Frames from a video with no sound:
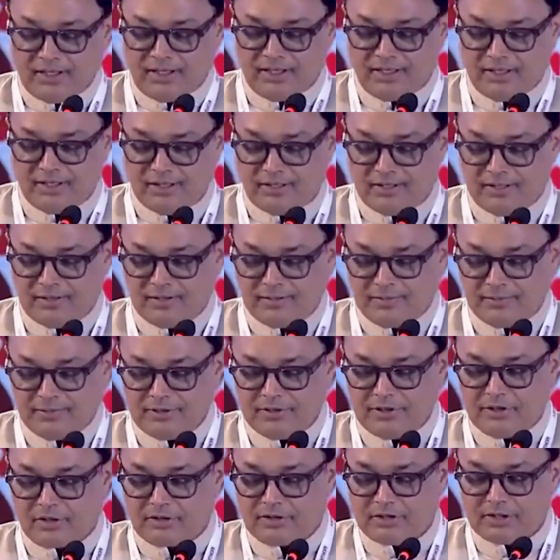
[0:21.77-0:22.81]
Uh,
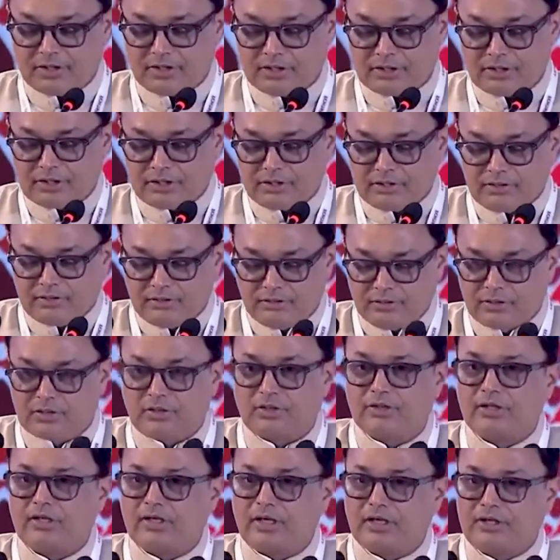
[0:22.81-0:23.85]
Dr.
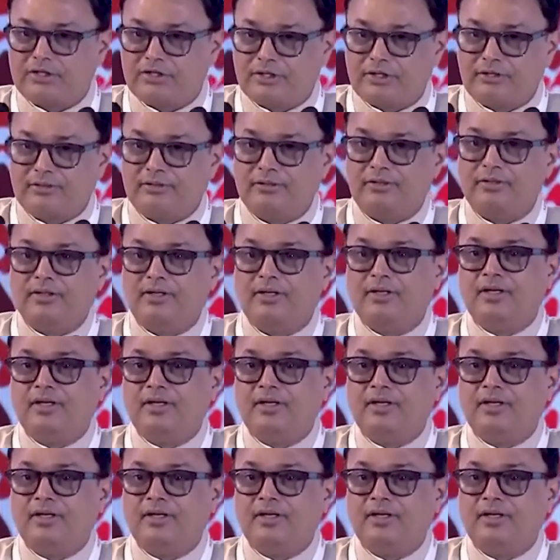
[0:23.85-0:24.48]
Soundararajan,